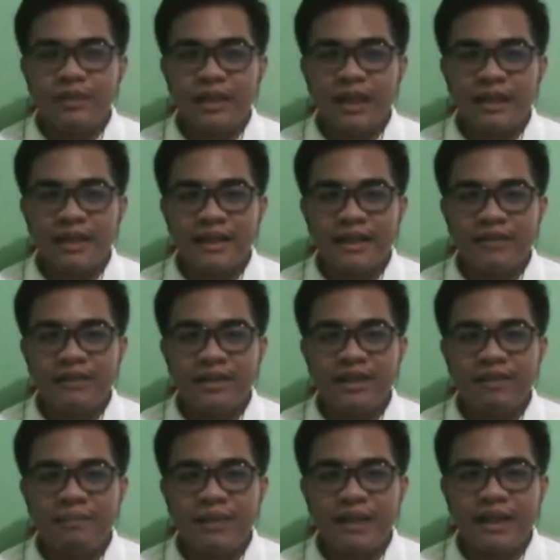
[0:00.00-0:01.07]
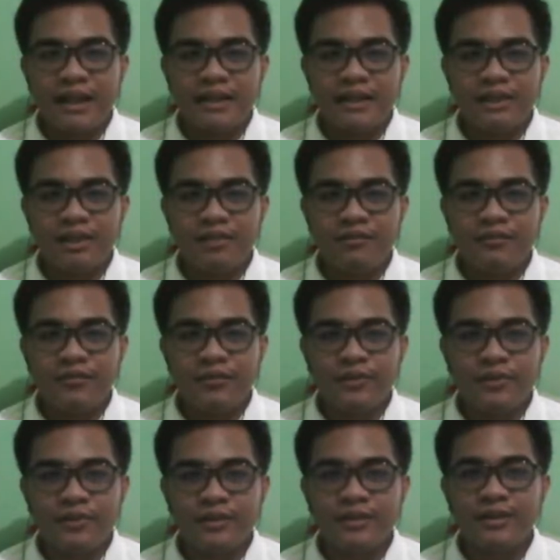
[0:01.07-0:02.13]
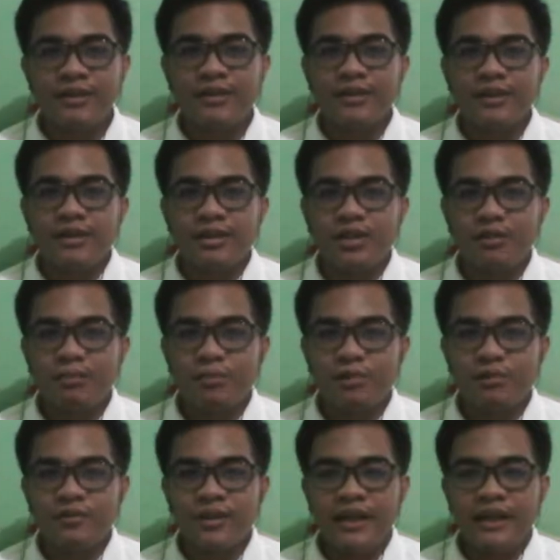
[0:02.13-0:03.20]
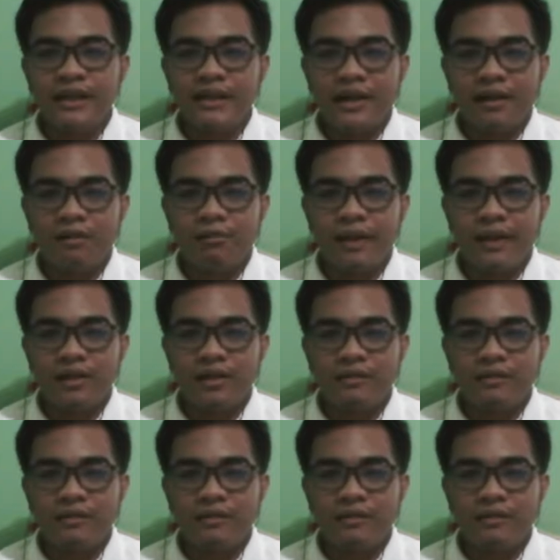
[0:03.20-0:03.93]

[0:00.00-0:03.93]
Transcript: given speed has enough force to move the entire weight of the